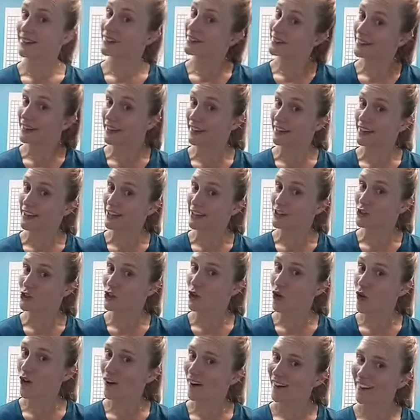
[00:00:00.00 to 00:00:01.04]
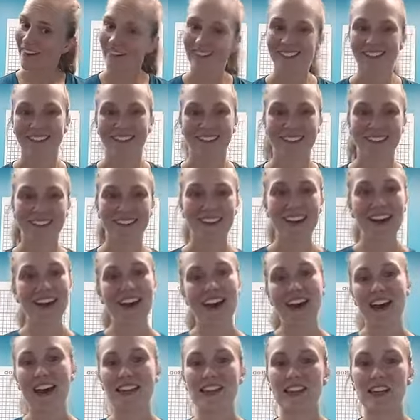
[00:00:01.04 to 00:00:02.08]
engage your core,
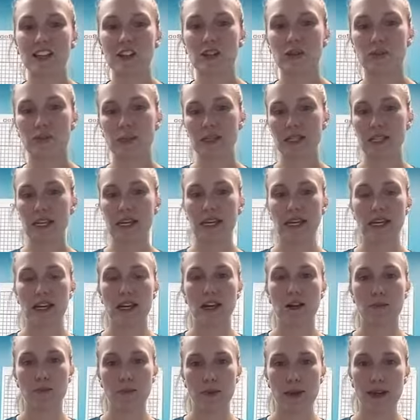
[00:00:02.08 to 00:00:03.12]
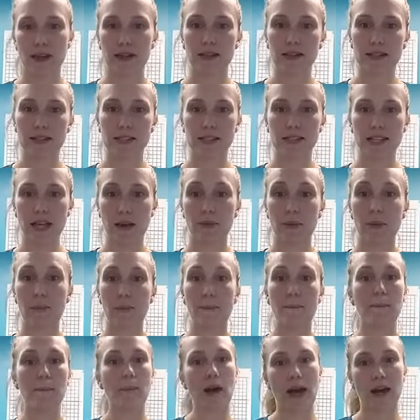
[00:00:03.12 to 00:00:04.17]
and then you'll be taking a big step
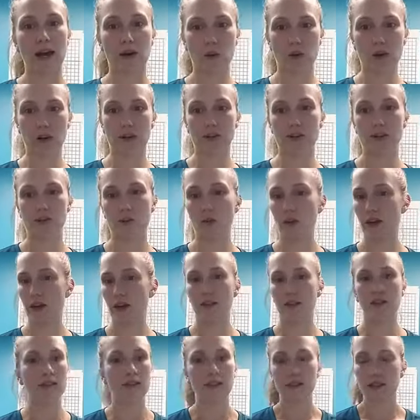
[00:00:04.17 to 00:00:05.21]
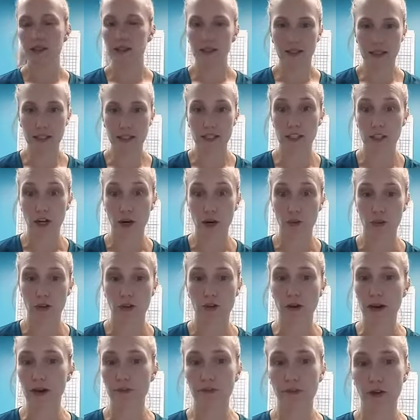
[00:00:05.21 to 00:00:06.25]
backwards with, let's start with your
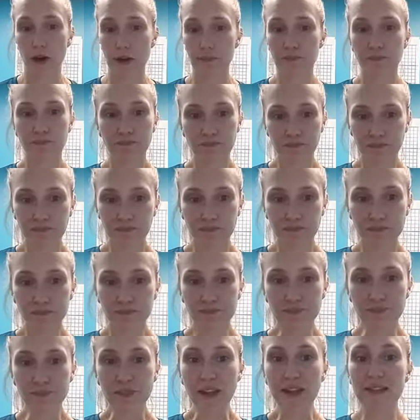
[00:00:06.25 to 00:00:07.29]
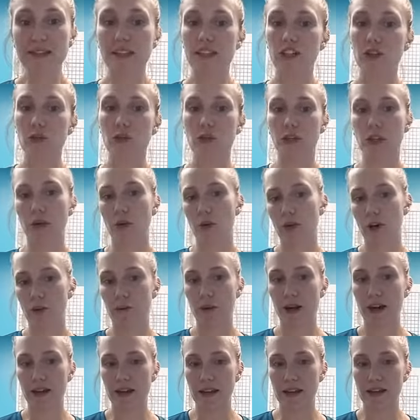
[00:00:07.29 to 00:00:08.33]
right foot. And then you will lower your
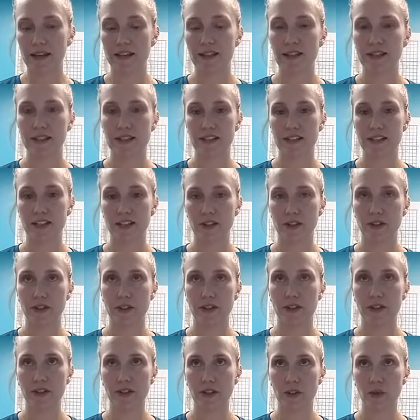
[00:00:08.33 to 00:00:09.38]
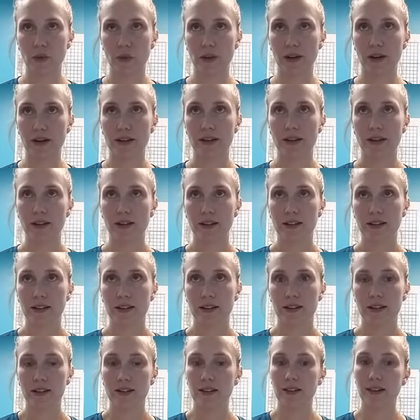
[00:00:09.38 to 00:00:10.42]
body until your
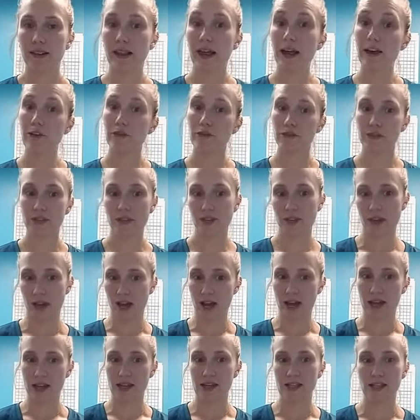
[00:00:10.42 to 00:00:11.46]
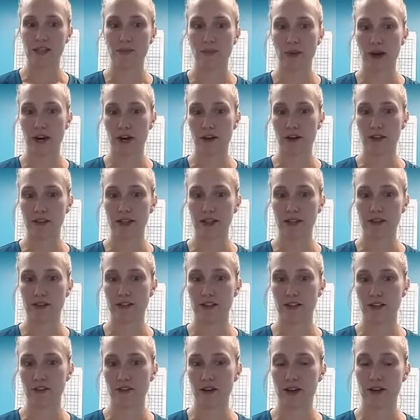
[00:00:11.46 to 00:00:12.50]
left thigh is parallel to
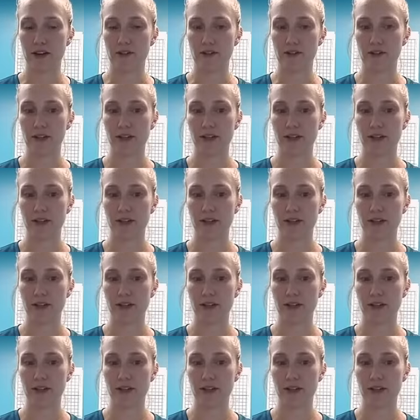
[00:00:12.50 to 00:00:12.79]
the ground